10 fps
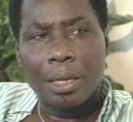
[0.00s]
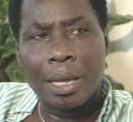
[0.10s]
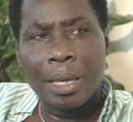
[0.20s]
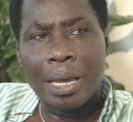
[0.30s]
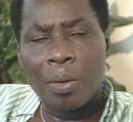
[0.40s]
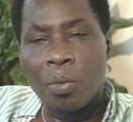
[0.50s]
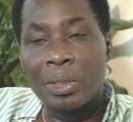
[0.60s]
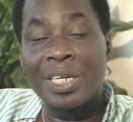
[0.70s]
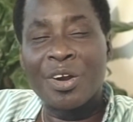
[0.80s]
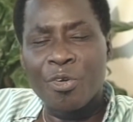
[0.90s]
I
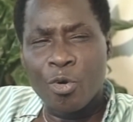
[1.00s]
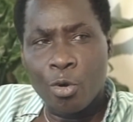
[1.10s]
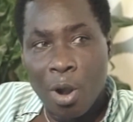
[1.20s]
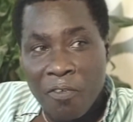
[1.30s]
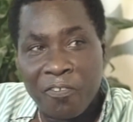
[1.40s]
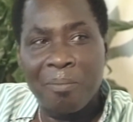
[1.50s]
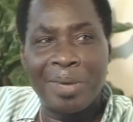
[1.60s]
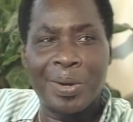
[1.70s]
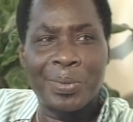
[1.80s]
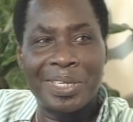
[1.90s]
wanted a rough
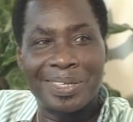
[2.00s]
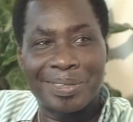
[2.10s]
melody.